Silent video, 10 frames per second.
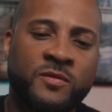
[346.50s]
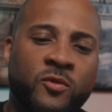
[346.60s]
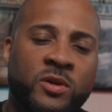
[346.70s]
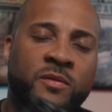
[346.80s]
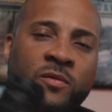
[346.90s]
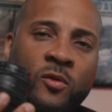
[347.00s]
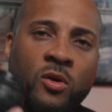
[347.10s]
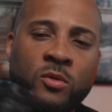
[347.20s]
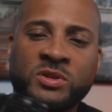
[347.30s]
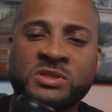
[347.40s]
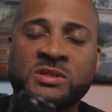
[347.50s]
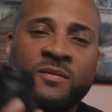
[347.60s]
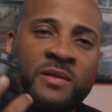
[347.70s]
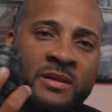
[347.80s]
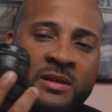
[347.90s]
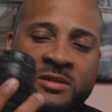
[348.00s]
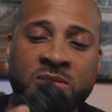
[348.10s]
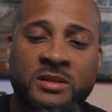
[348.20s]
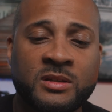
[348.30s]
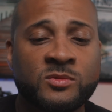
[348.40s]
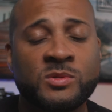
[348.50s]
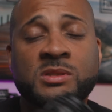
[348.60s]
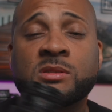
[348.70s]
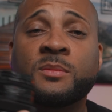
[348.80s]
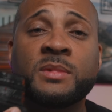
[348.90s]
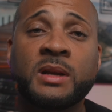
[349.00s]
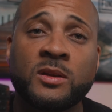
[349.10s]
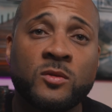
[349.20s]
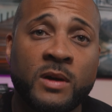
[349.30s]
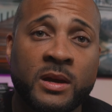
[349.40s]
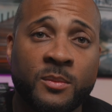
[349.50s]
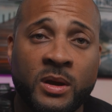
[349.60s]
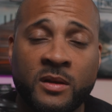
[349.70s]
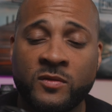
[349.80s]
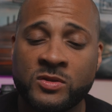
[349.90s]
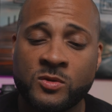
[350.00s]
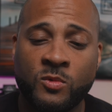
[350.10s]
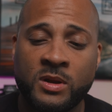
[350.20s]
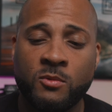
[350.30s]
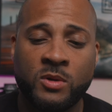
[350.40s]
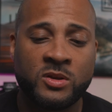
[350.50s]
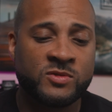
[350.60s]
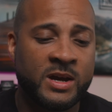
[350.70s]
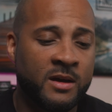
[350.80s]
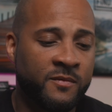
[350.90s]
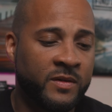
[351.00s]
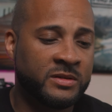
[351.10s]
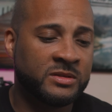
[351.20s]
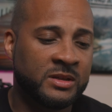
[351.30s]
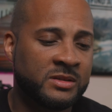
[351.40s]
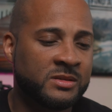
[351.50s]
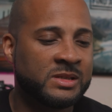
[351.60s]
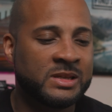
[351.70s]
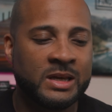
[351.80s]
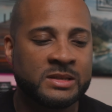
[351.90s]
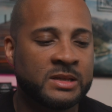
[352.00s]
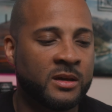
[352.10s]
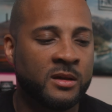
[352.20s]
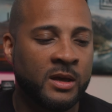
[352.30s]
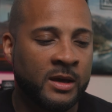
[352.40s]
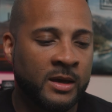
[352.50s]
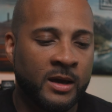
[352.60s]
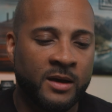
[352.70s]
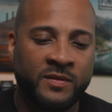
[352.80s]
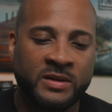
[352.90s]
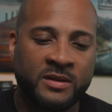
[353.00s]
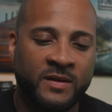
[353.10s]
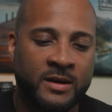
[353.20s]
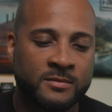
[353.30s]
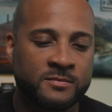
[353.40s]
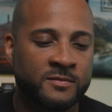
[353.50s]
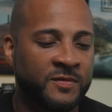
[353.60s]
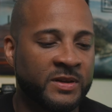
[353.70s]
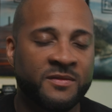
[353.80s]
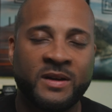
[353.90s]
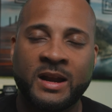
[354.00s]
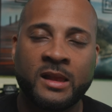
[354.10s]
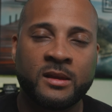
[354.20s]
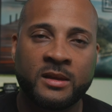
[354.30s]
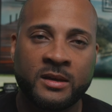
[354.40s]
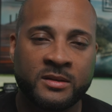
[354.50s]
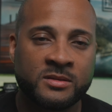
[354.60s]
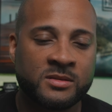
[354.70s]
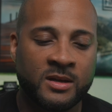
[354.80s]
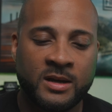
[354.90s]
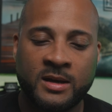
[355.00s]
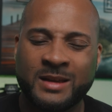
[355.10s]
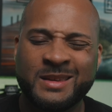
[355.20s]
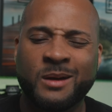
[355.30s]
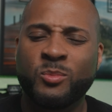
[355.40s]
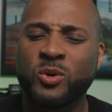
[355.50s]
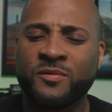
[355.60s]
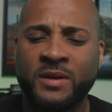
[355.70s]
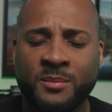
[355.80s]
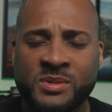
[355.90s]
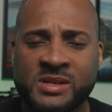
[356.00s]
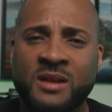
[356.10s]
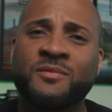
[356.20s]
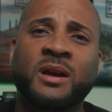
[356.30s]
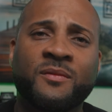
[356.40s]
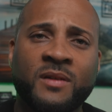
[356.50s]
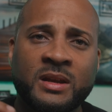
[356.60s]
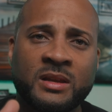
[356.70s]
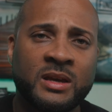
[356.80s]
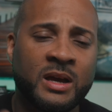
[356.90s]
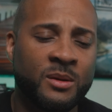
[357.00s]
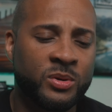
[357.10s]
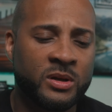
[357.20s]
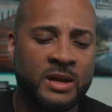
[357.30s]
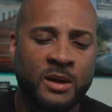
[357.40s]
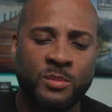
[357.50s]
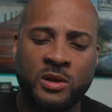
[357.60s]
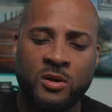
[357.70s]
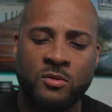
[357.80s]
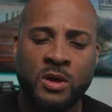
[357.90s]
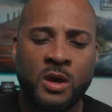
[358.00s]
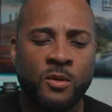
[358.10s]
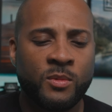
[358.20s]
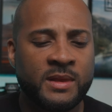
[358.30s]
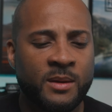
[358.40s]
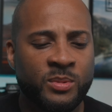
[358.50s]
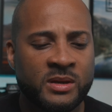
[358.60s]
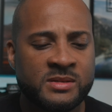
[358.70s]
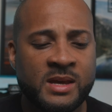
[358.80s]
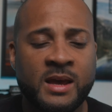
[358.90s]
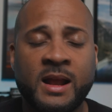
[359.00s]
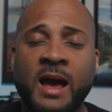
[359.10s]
44, which is a vintage lens, which is something I do recommend if you're someone that want to try out vintage lenses. I think it's like a $55 lens. I think I bought it from Amazon. If I can find the link, I'll put it down below. With that being said, I